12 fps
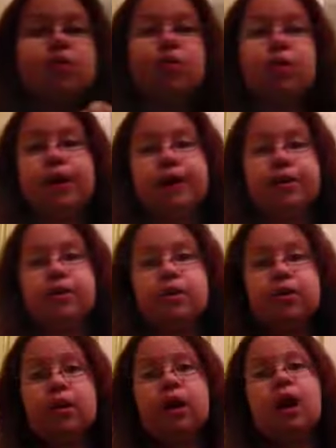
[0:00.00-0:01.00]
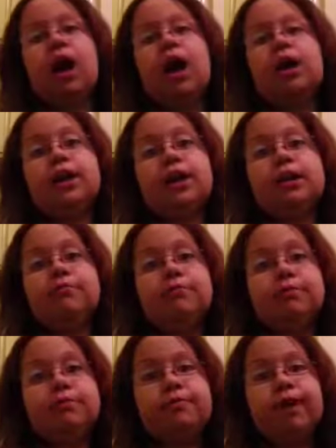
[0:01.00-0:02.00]
the Quaker, I give
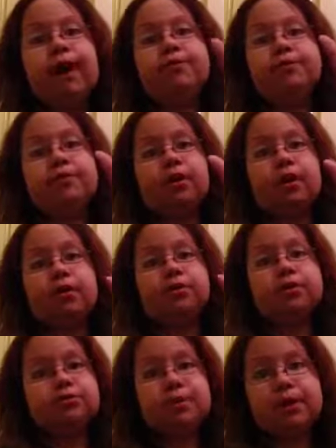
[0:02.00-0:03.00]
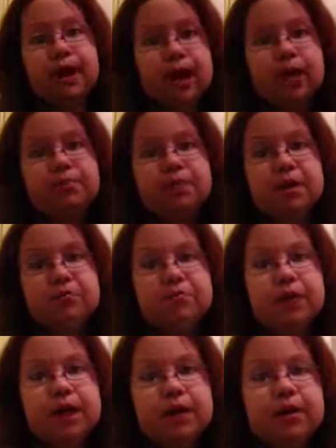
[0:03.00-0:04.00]
5 stars. The banana milk
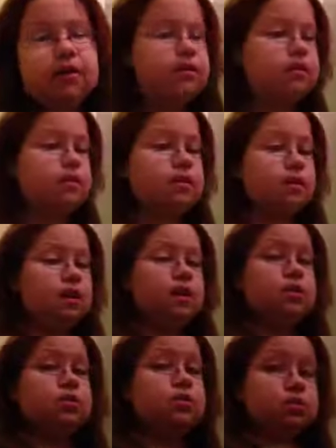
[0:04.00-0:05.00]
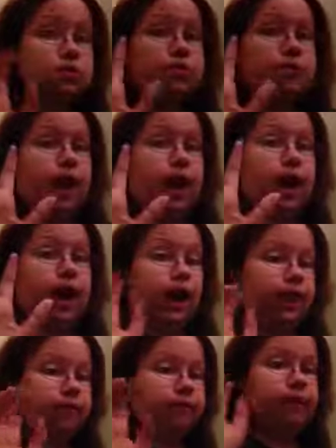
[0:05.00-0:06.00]
bread,
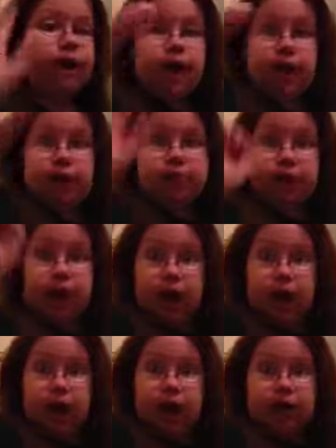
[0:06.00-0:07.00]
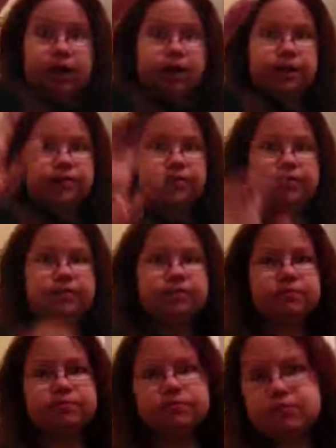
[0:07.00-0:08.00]
5, 5,
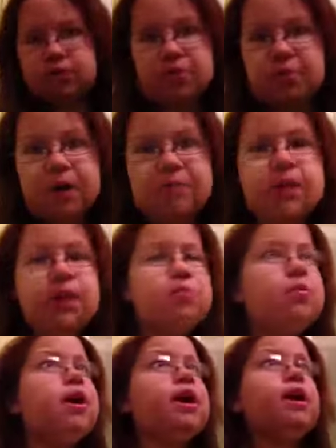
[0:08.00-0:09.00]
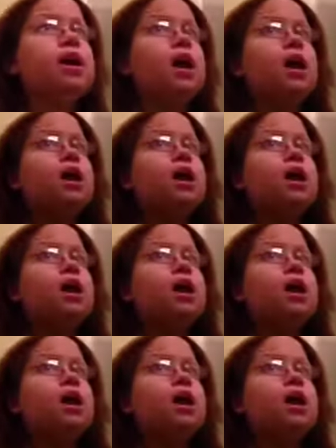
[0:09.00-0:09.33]
5. Don't mind me, I'm weird.